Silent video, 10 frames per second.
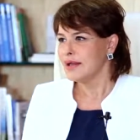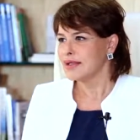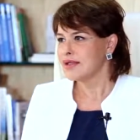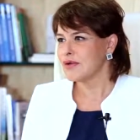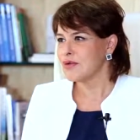
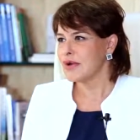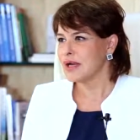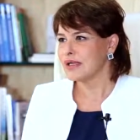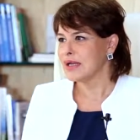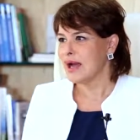So
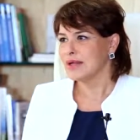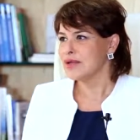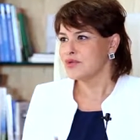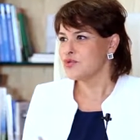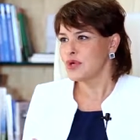
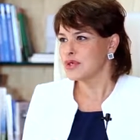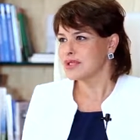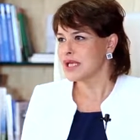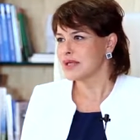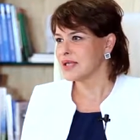other
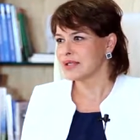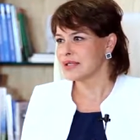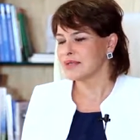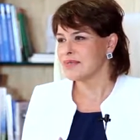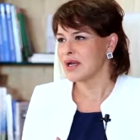words are not
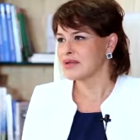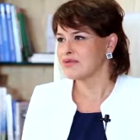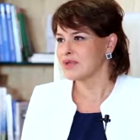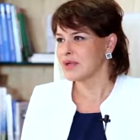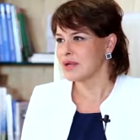in my
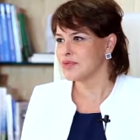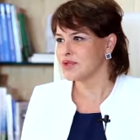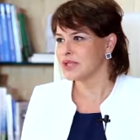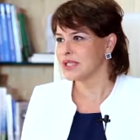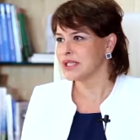
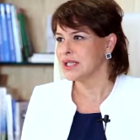vocabulary.